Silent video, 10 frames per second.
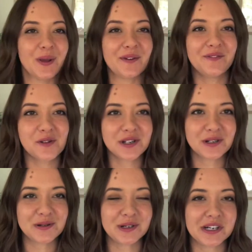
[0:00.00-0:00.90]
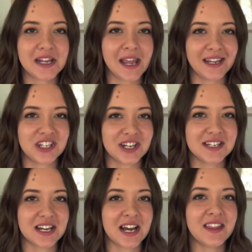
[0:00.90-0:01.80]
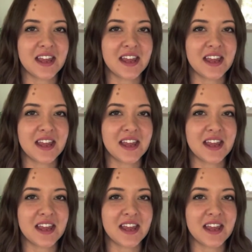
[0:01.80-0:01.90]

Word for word: You have four children, any gender,